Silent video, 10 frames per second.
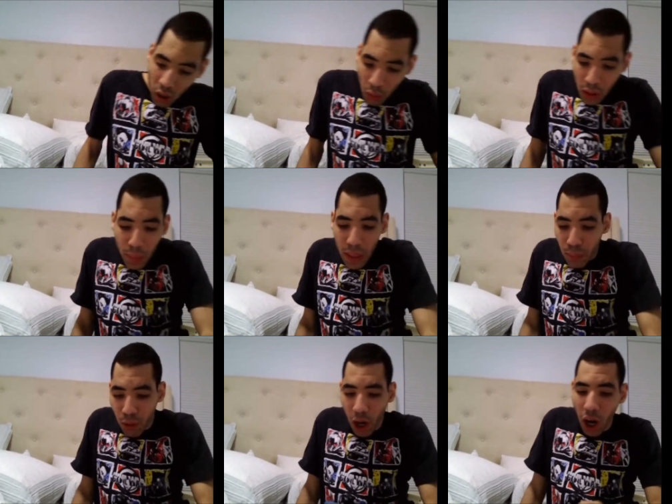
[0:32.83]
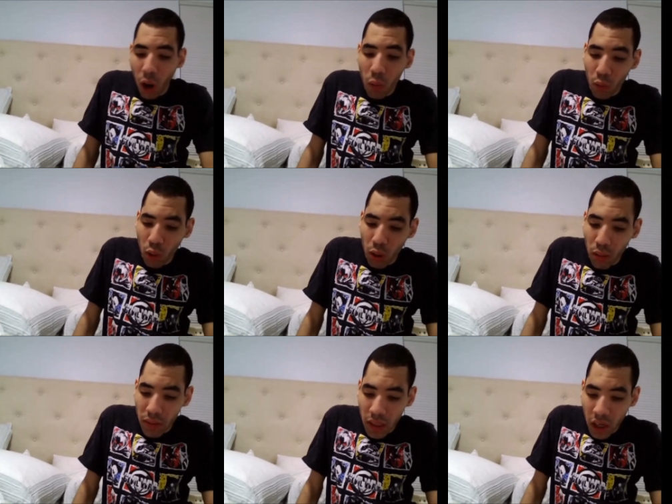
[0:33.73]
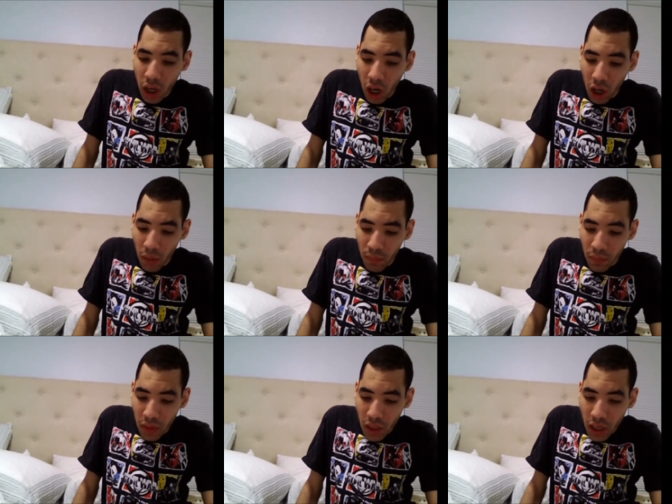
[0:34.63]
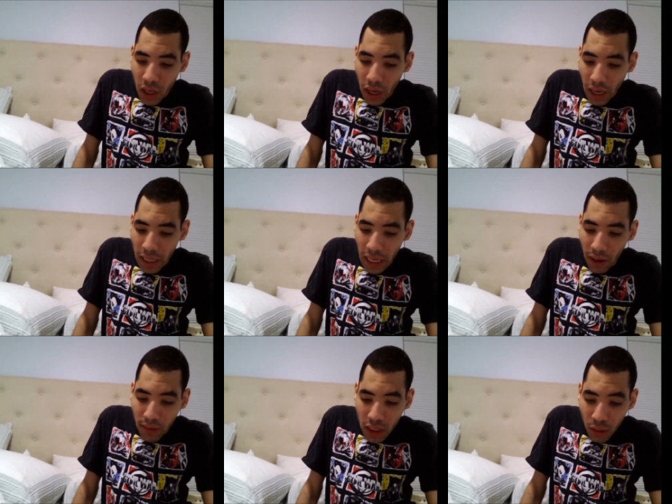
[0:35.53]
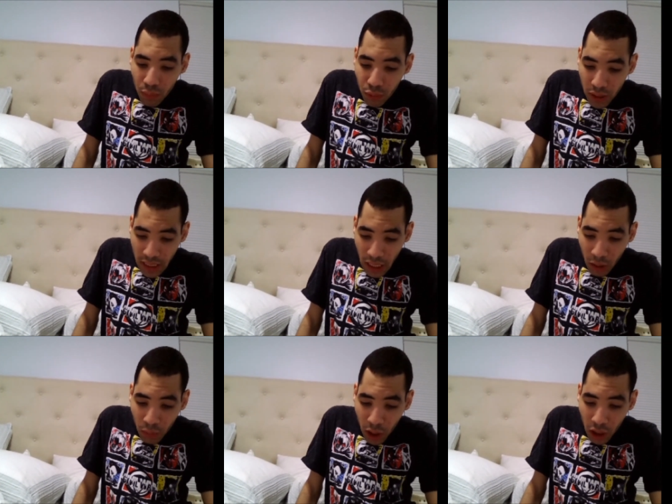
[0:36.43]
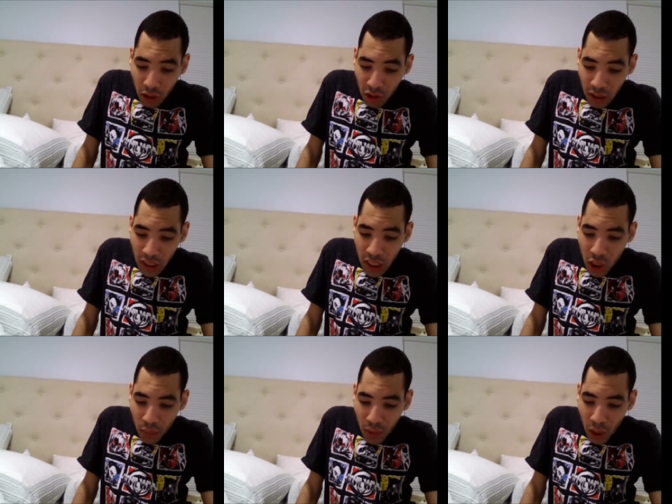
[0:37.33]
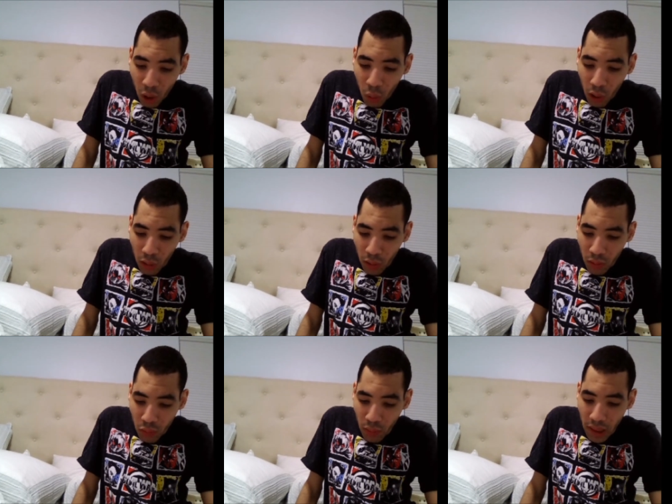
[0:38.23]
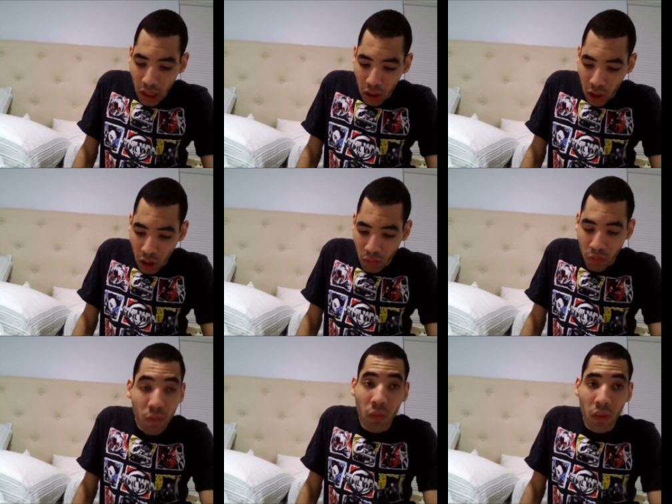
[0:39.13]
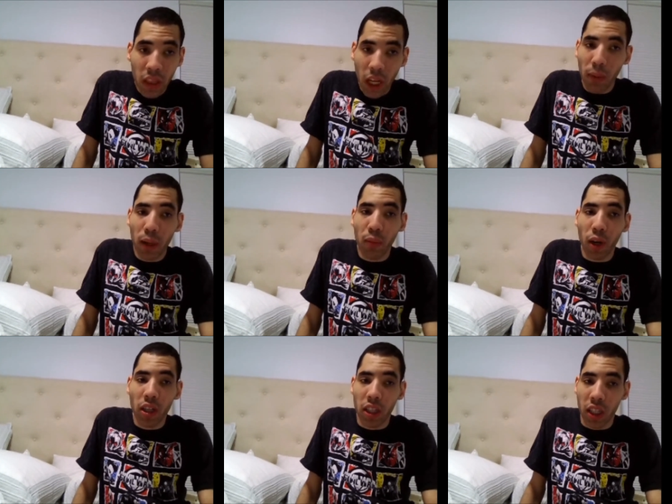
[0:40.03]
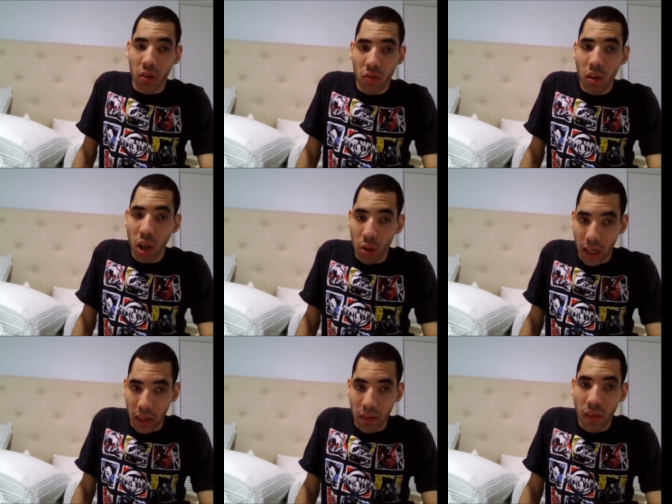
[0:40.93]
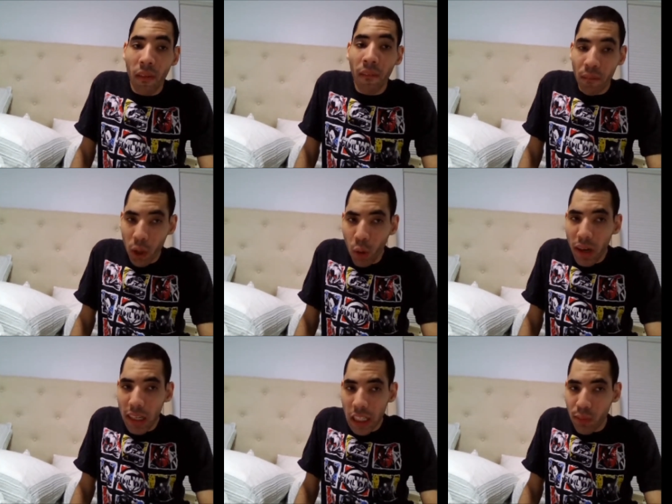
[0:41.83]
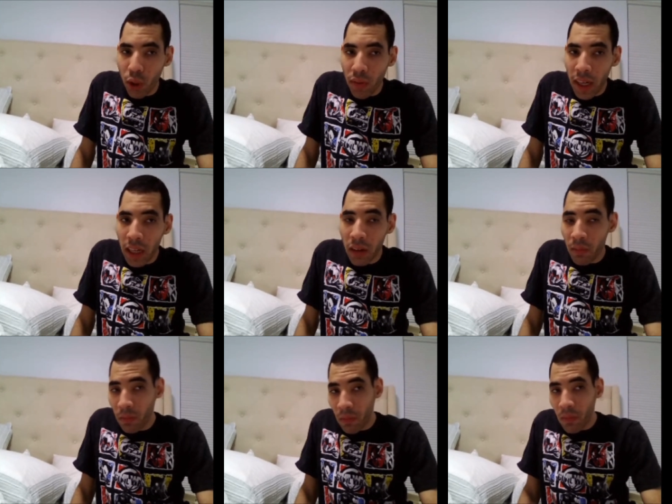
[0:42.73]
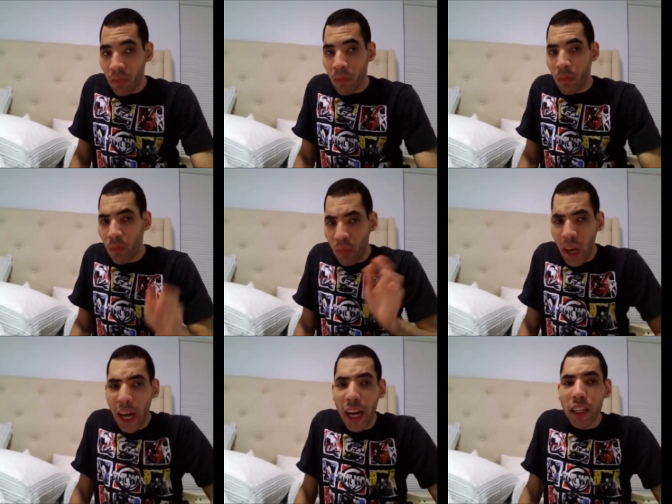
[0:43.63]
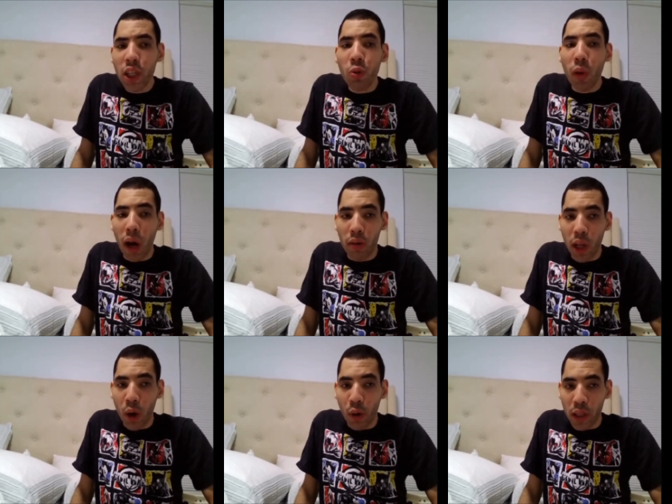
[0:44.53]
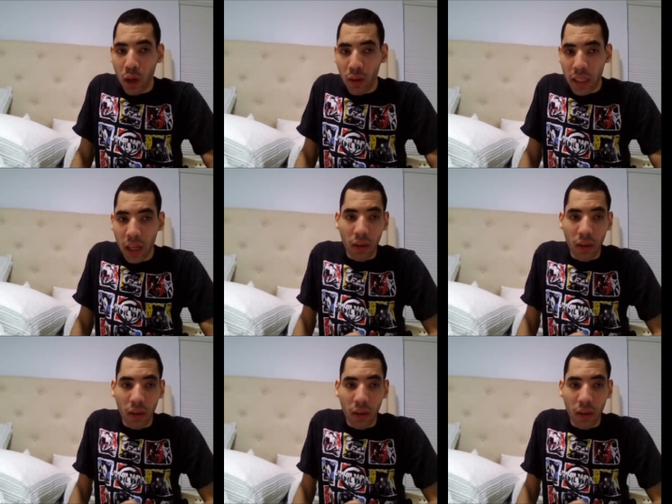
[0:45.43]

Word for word: basic plot of Wonder Woman? An Amazon princess becomes the legendary superhero Wonder Woman, put by Gal Gadot. That's the plot in a nutshell. Okay, regarding this movie, as you well know and guarantee,